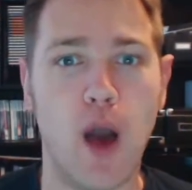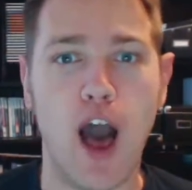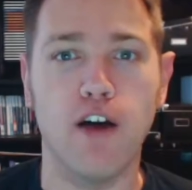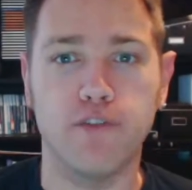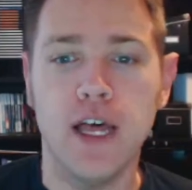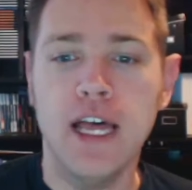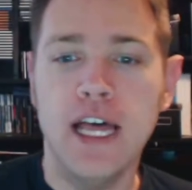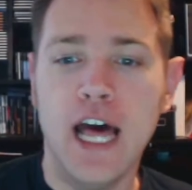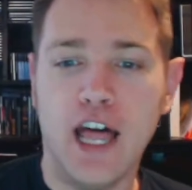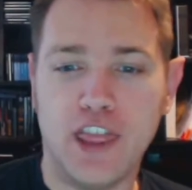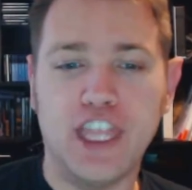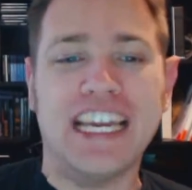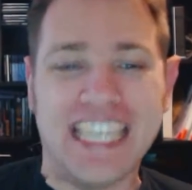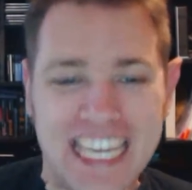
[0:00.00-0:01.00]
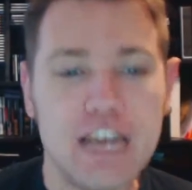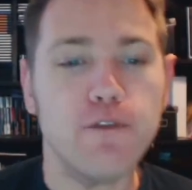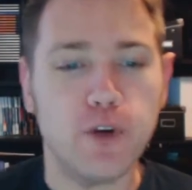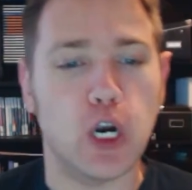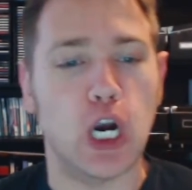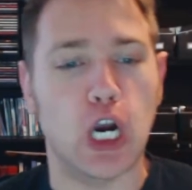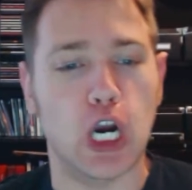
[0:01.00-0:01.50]
of The
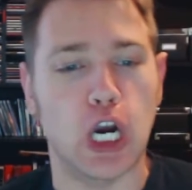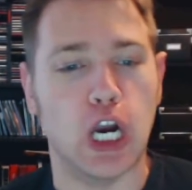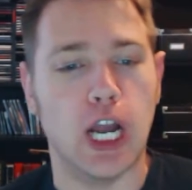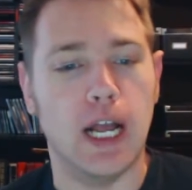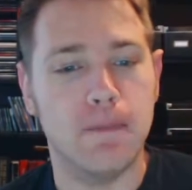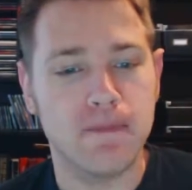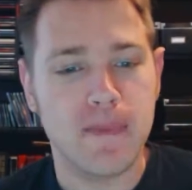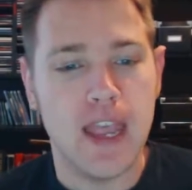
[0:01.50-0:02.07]
Giver.